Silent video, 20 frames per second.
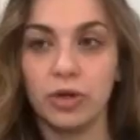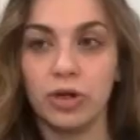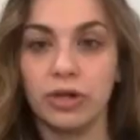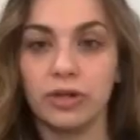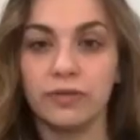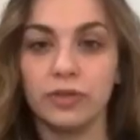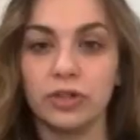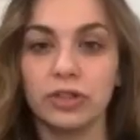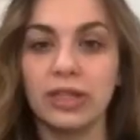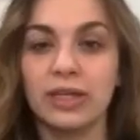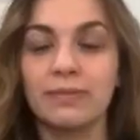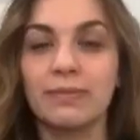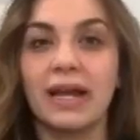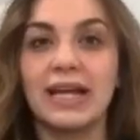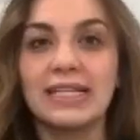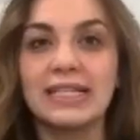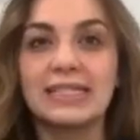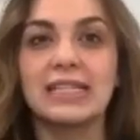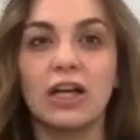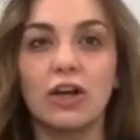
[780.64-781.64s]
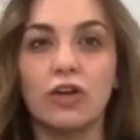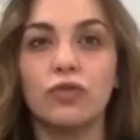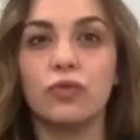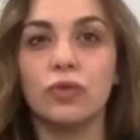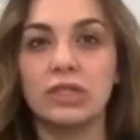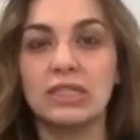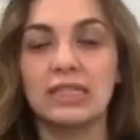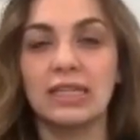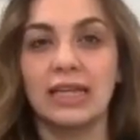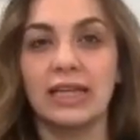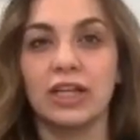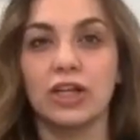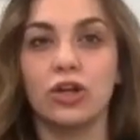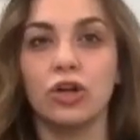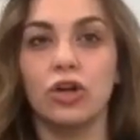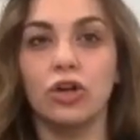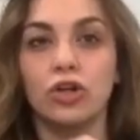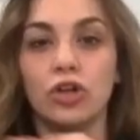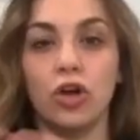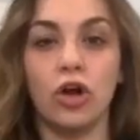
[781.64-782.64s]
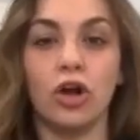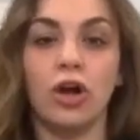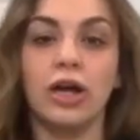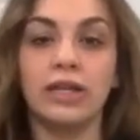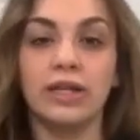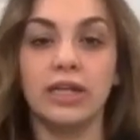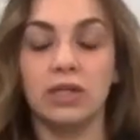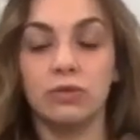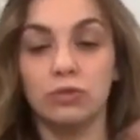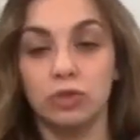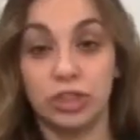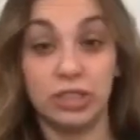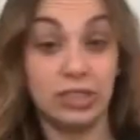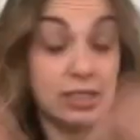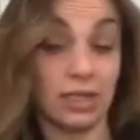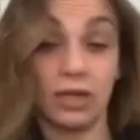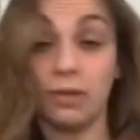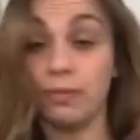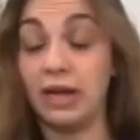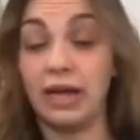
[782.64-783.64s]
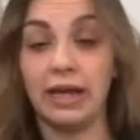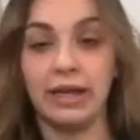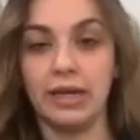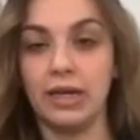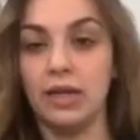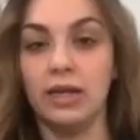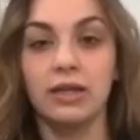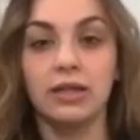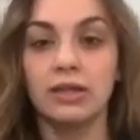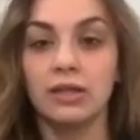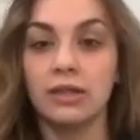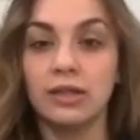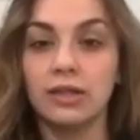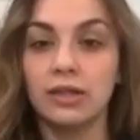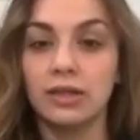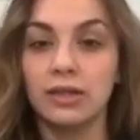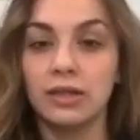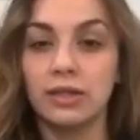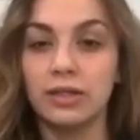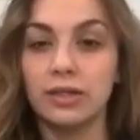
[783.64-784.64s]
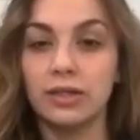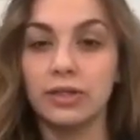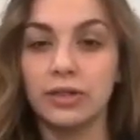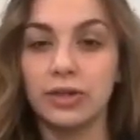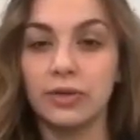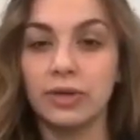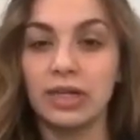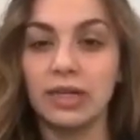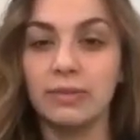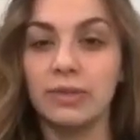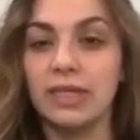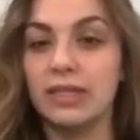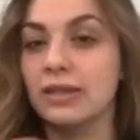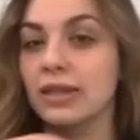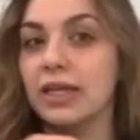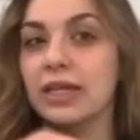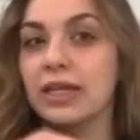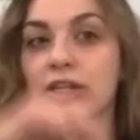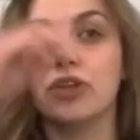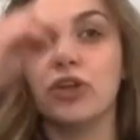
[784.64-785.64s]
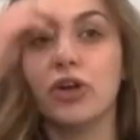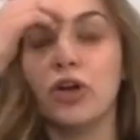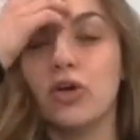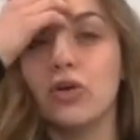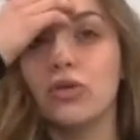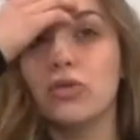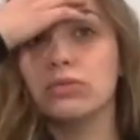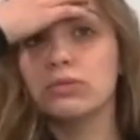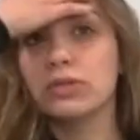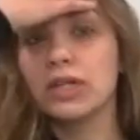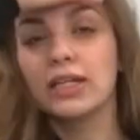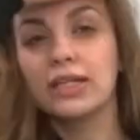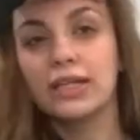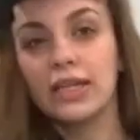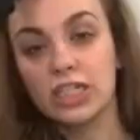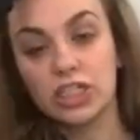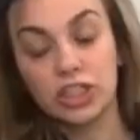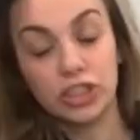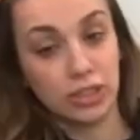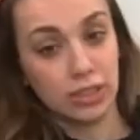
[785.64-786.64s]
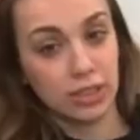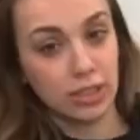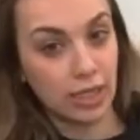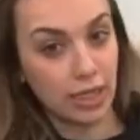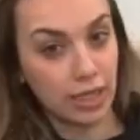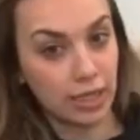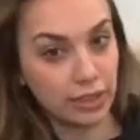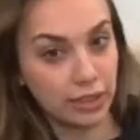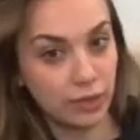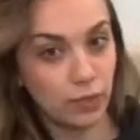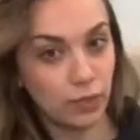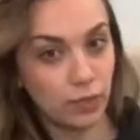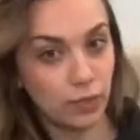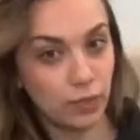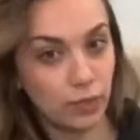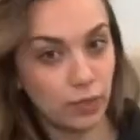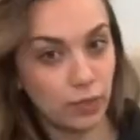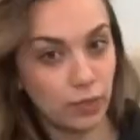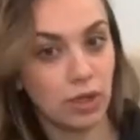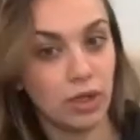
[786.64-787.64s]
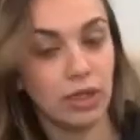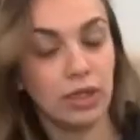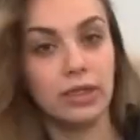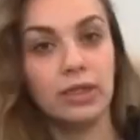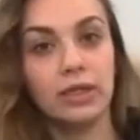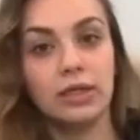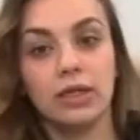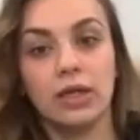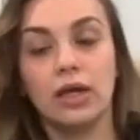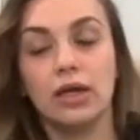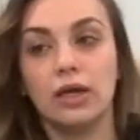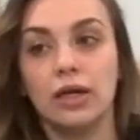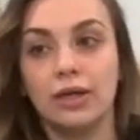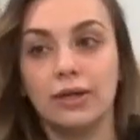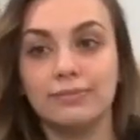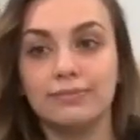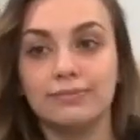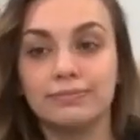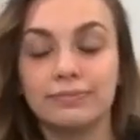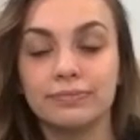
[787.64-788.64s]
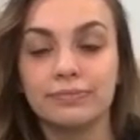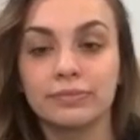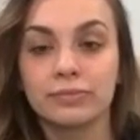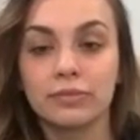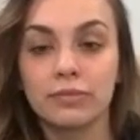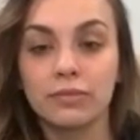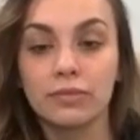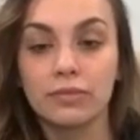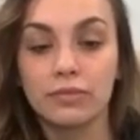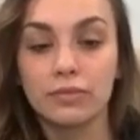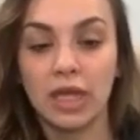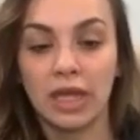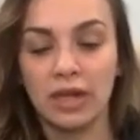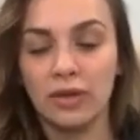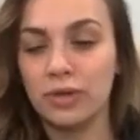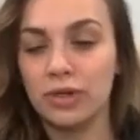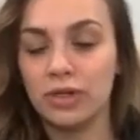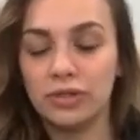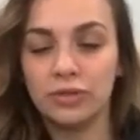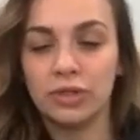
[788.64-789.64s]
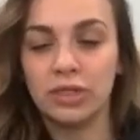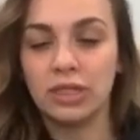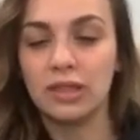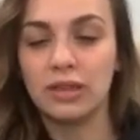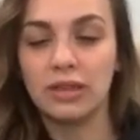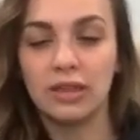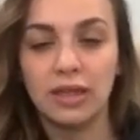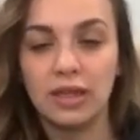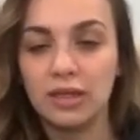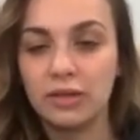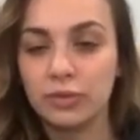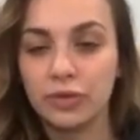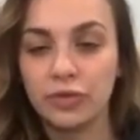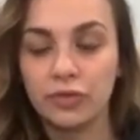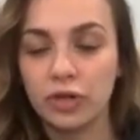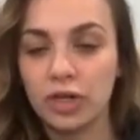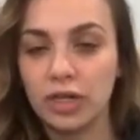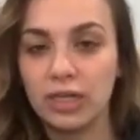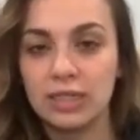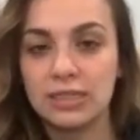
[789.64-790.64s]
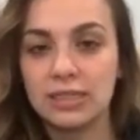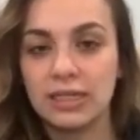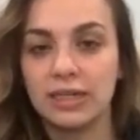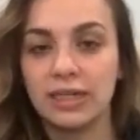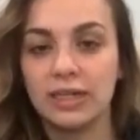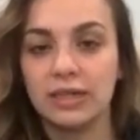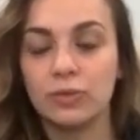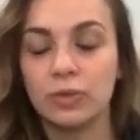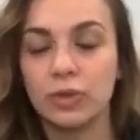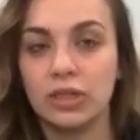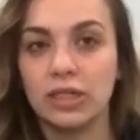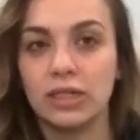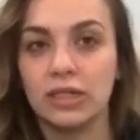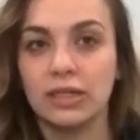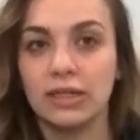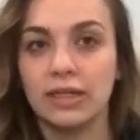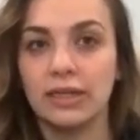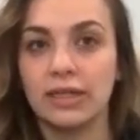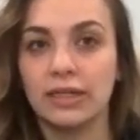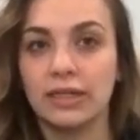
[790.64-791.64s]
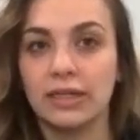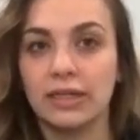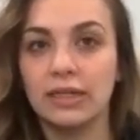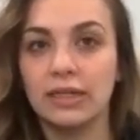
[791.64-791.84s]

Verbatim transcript: part of your, like myself was like gone, and it was just like a body. You know what I mean? Like no connection to anyone. I didn't want to do anything with friends. I didn't want to like,